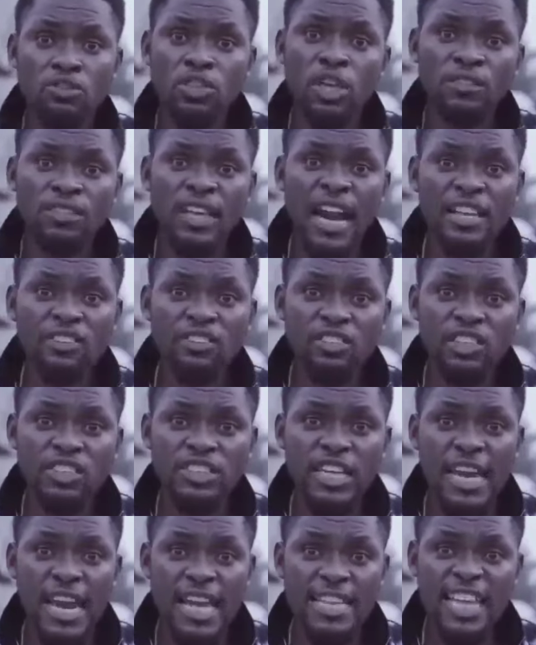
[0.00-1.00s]
Subscribe to this
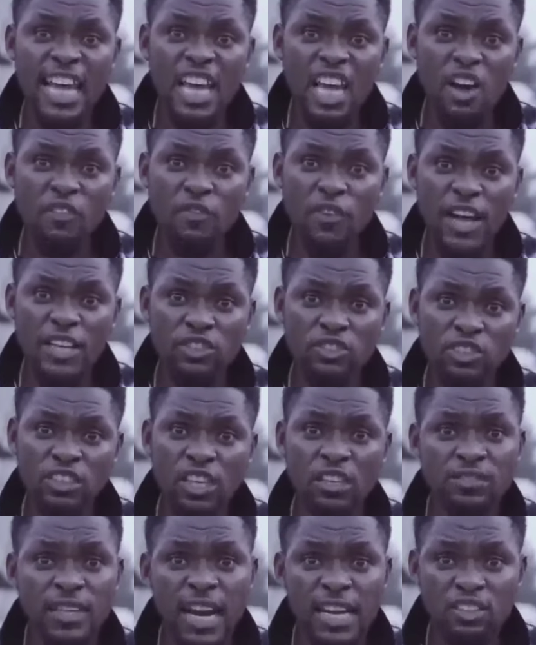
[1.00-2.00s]
channel. Tell your friends to
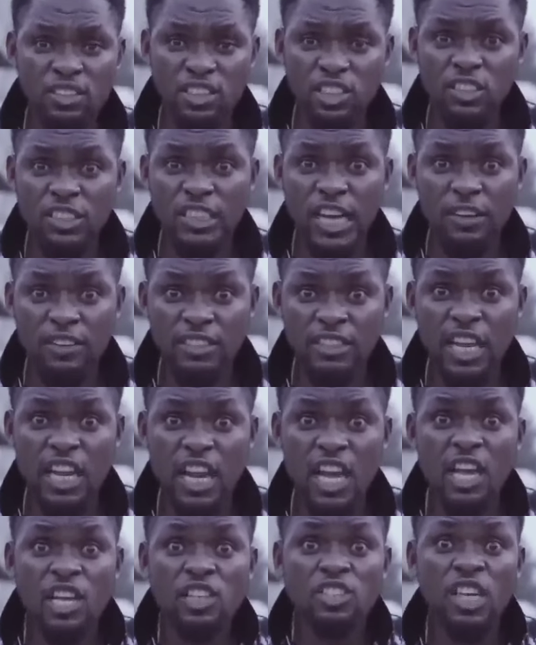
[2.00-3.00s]
subscribe to this ch
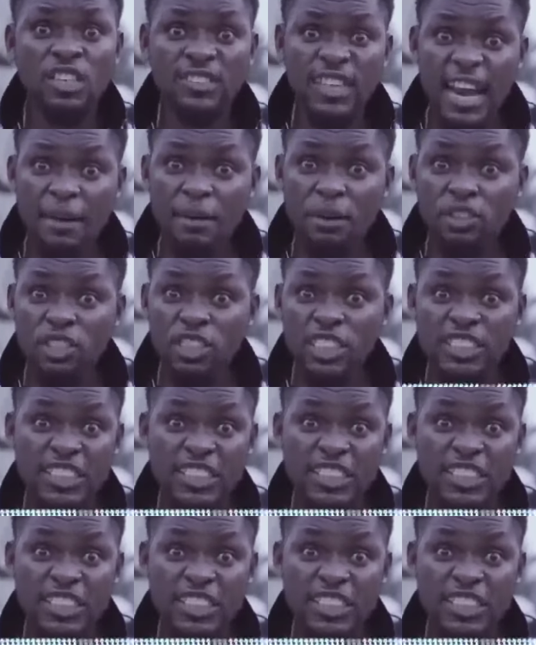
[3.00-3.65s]
channel. Subscribe